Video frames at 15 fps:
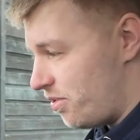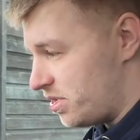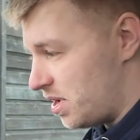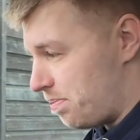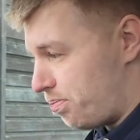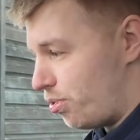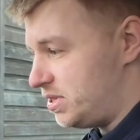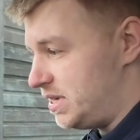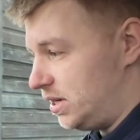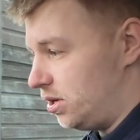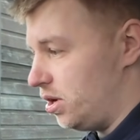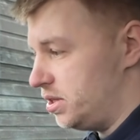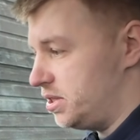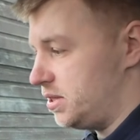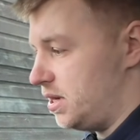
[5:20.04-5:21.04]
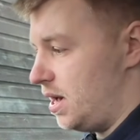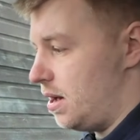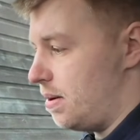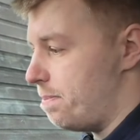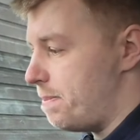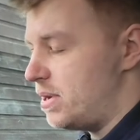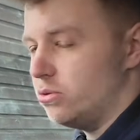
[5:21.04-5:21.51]
there is a pretty good
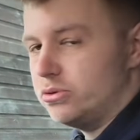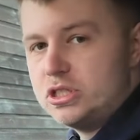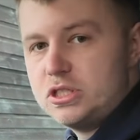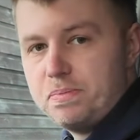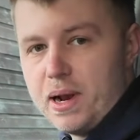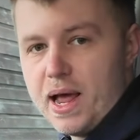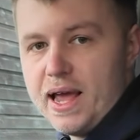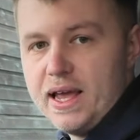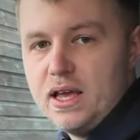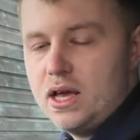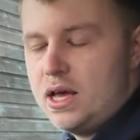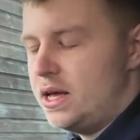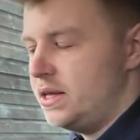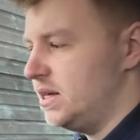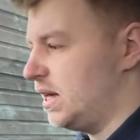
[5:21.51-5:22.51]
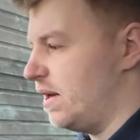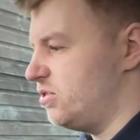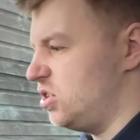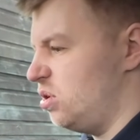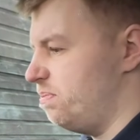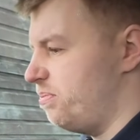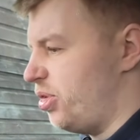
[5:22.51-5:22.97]
middle display that
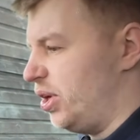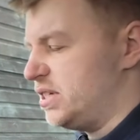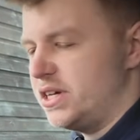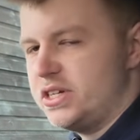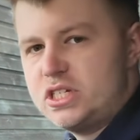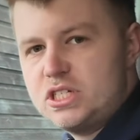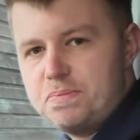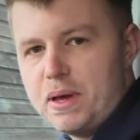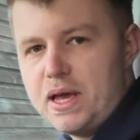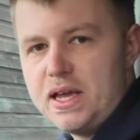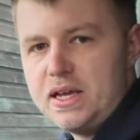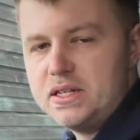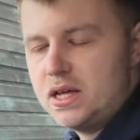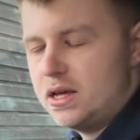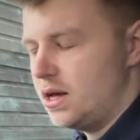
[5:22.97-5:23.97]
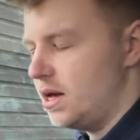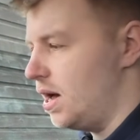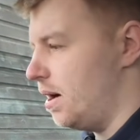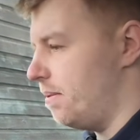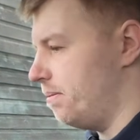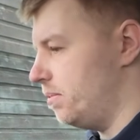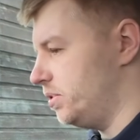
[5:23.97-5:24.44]
gives you things like the speed,
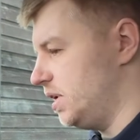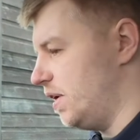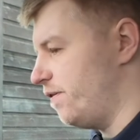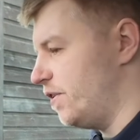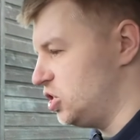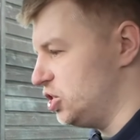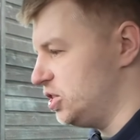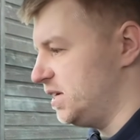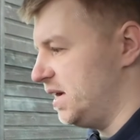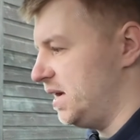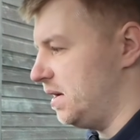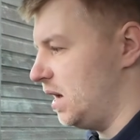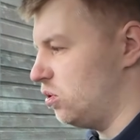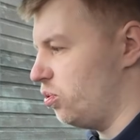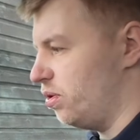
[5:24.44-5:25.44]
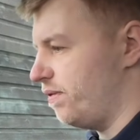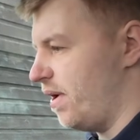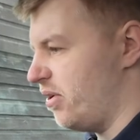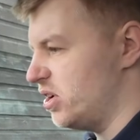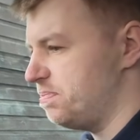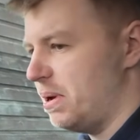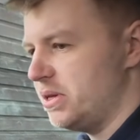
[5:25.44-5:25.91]
the efficiency, and all the
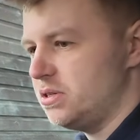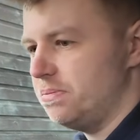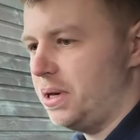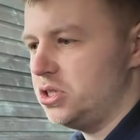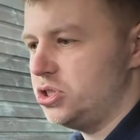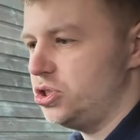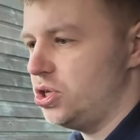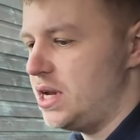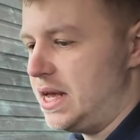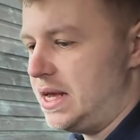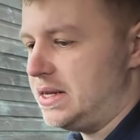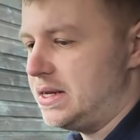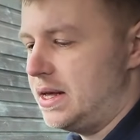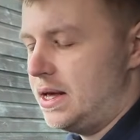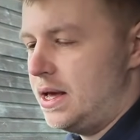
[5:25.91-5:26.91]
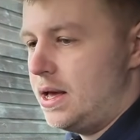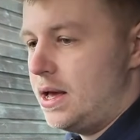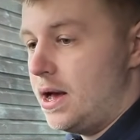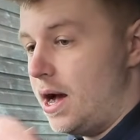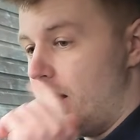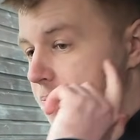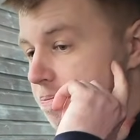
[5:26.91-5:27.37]
various bits and pieces you need.
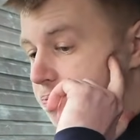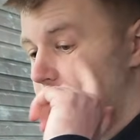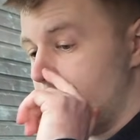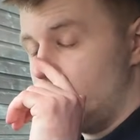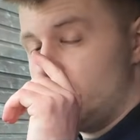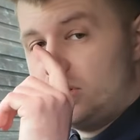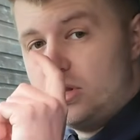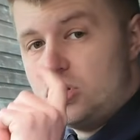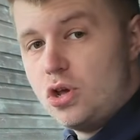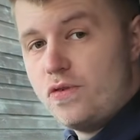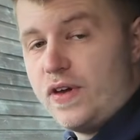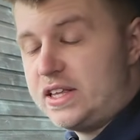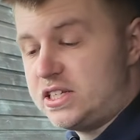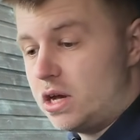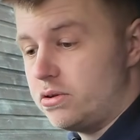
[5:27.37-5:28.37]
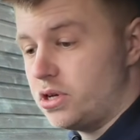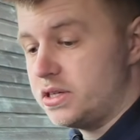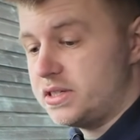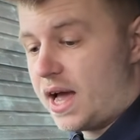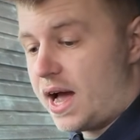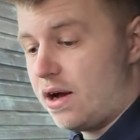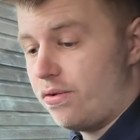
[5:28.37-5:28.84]
The new Vito
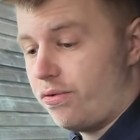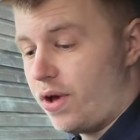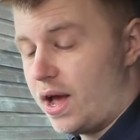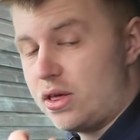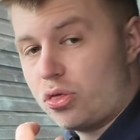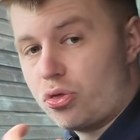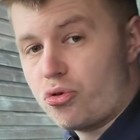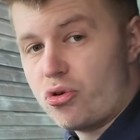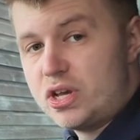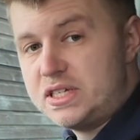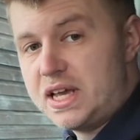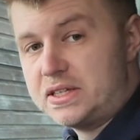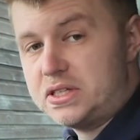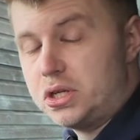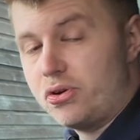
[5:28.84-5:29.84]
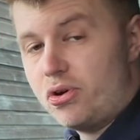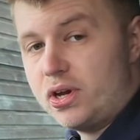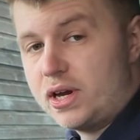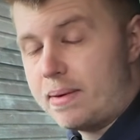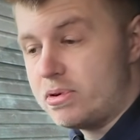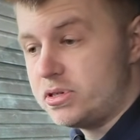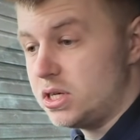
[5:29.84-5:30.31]
does have a 360-degree
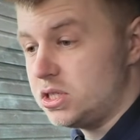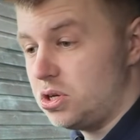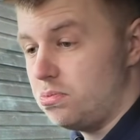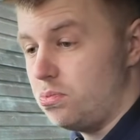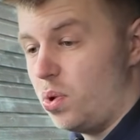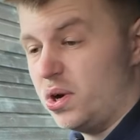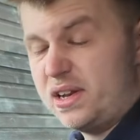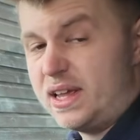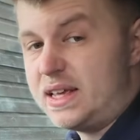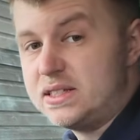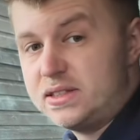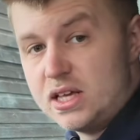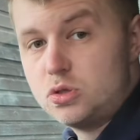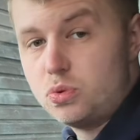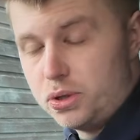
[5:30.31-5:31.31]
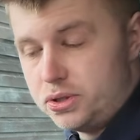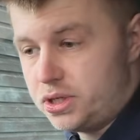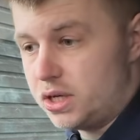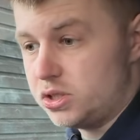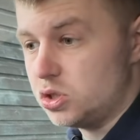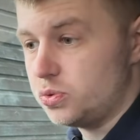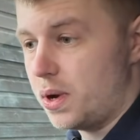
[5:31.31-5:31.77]
camera system, well, at least this one
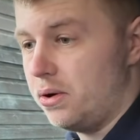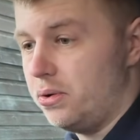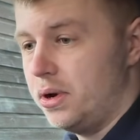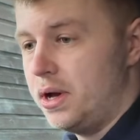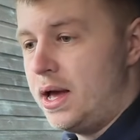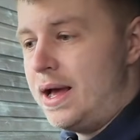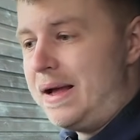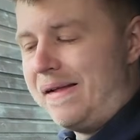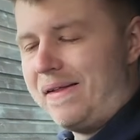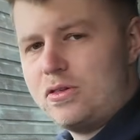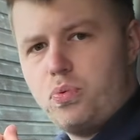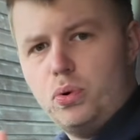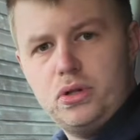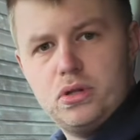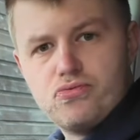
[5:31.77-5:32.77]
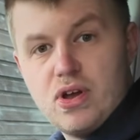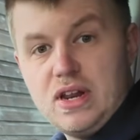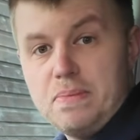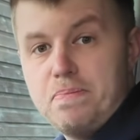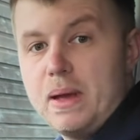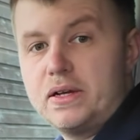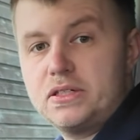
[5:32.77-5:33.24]
does as well. And that's one of the
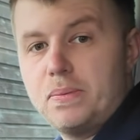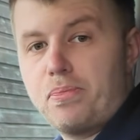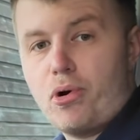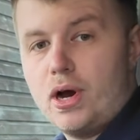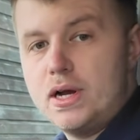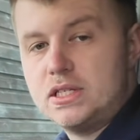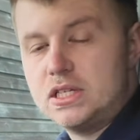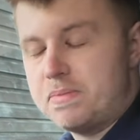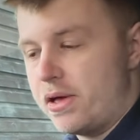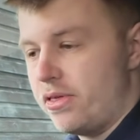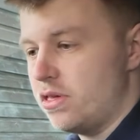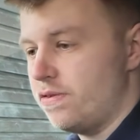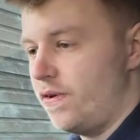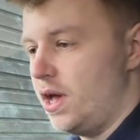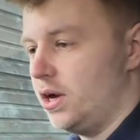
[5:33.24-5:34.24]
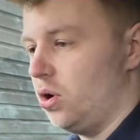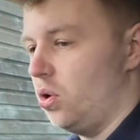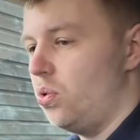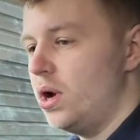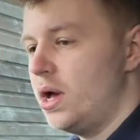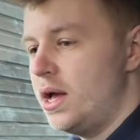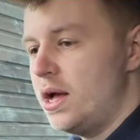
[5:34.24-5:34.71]
really big surprises about this
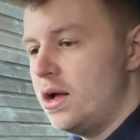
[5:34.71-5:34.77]
vehicle.